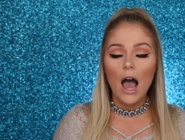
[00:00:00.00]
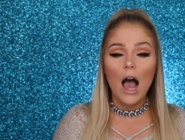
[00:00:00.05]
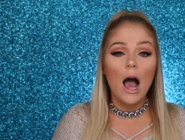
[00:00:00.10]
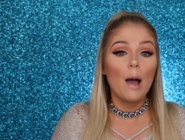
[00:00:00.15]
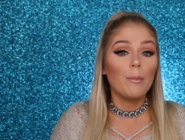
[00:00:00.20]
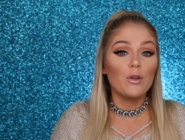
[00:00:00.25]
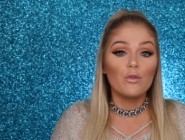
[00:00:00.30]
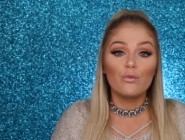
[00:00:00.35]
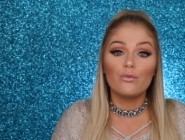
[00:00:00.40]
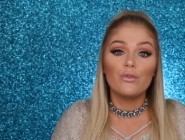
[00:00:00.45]

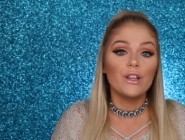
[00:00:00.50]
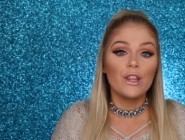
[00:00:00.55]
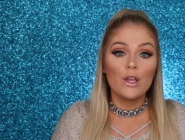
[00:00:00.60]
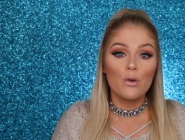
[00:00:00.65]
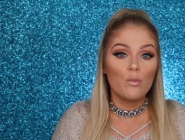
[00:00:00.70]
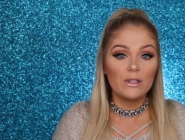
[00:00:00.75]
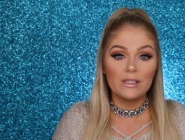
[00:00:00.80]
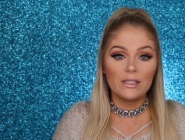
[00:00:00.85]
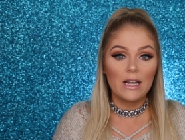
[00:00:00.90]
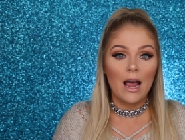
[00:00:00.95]
Um, it
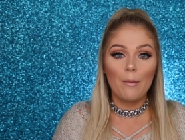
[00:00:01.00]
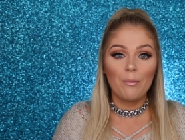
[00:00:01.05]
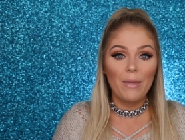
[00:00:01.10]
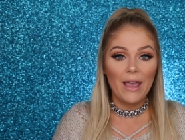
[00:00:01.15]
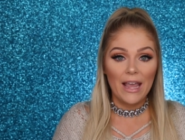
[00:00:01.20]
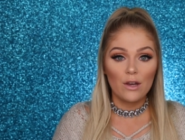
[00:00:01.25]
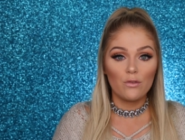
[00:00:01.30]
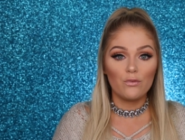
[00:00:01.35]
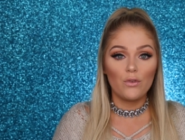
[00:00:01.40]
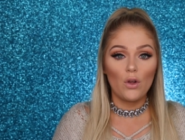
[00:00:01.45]
really was not
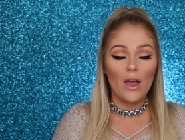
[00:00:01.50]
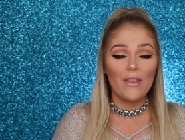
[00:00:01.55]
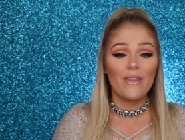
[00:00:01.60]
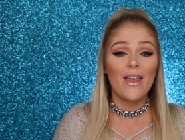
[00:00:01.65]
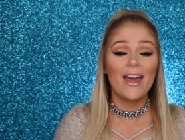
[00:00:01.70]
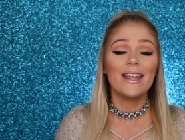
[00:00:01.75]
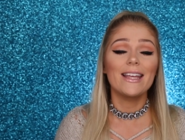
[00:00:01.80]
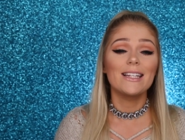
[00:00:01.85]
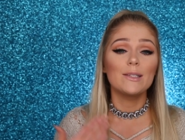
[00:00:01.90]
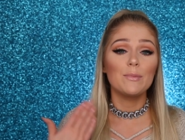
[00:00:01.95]
painful
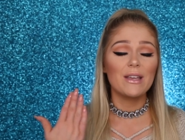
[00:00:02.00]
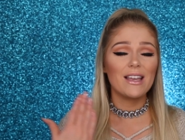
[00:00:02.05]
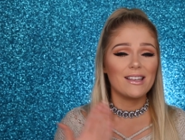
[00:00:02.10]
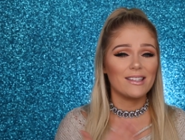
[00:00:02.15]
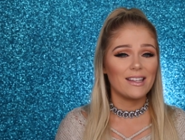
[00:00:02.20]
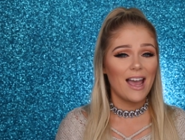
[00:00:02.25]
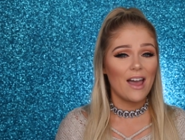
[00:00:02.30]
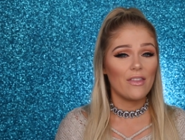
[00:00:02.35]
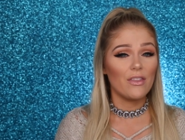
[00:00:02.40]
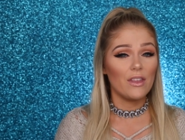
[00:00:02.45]
and that is
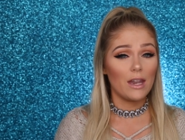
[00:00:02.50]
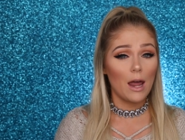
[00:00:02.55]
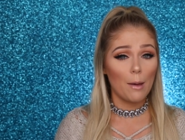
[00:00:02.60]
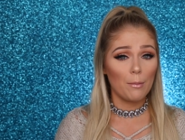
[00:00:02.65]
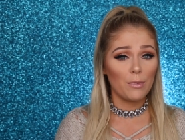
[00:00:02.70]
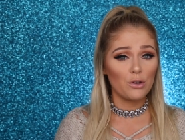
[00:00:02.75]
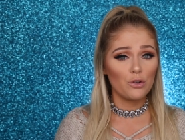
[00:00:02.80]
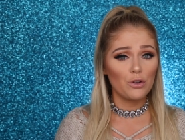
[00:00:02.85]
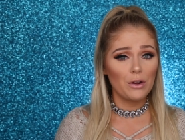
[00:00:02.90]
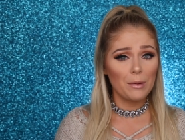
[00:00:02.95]
because I had the
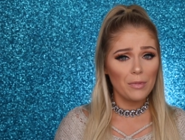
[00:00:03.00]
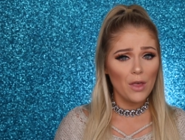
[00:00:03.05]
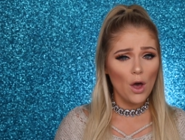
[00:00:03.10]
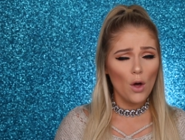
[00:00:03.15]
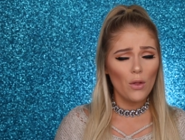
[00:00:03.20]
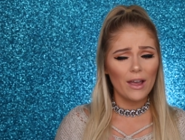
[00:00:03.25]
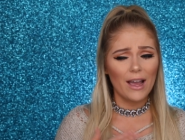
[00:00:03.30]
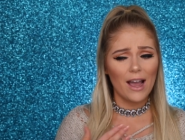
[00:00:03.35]
numbing cream though.